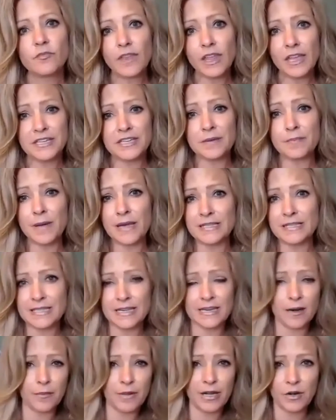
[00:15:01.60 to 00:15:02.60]
It depends on
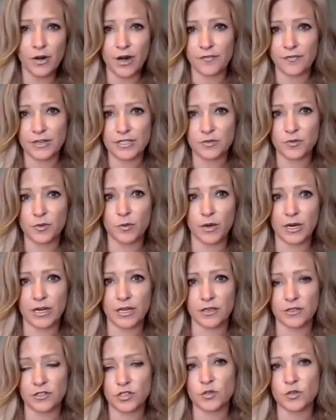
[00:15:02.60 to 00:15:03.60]
how many graphics we want
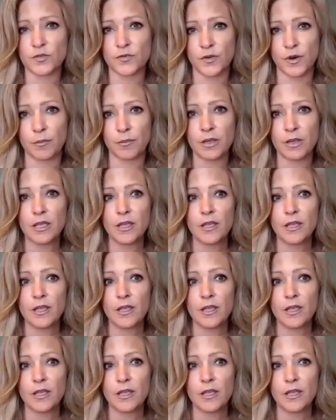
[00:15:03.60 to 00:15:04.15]
to choose from.